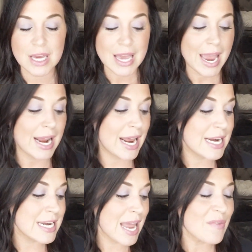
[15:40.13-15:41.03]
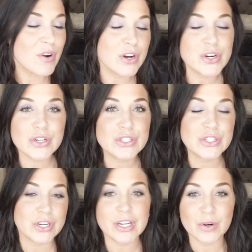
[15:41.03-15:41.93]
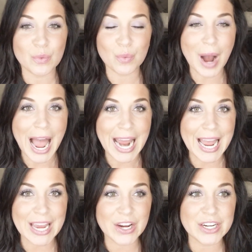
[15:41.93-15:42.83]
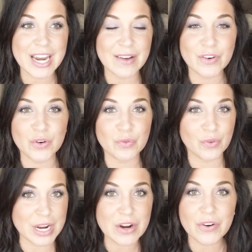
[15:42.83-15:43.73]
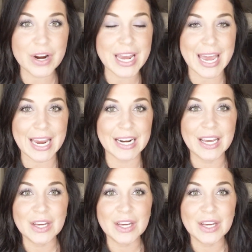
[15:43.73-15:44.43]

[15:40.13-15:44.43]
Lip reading: And I never understood why I could never recreate